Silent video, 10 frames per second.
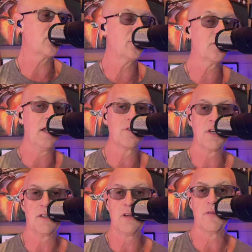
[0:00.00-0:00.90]
as sound
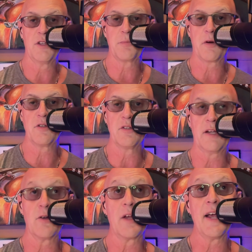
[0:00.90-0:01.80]
check's over, this person's
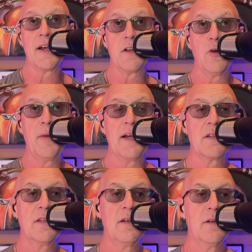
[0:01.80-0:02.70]
like, okay, I got to go back
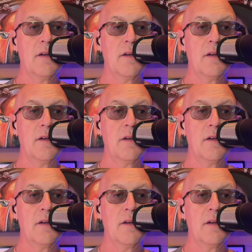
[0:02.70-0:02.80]
to the